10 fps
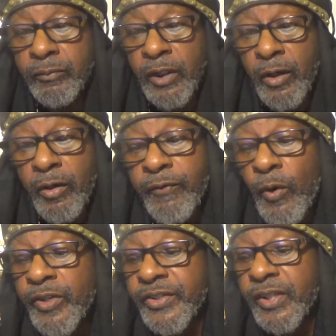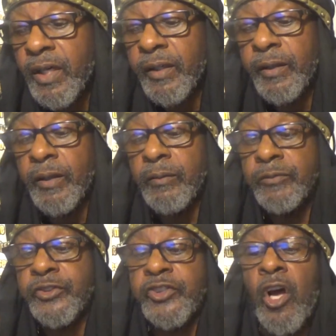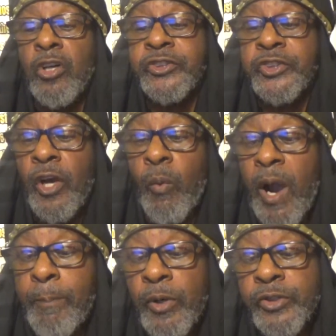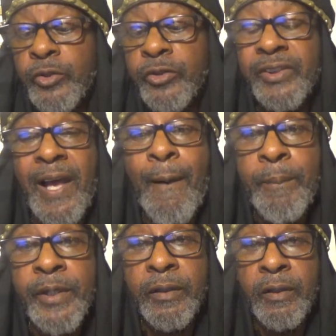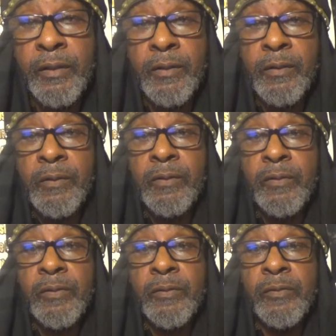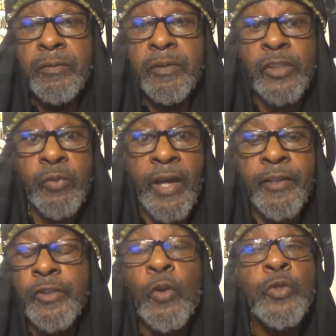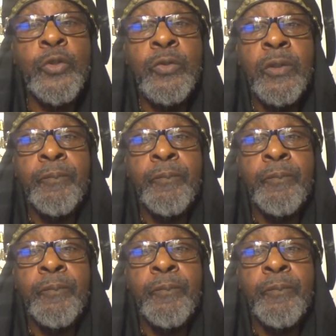and heard a voice saying to him, Saul, Saul, why persecutest thou me? See, that's why he told you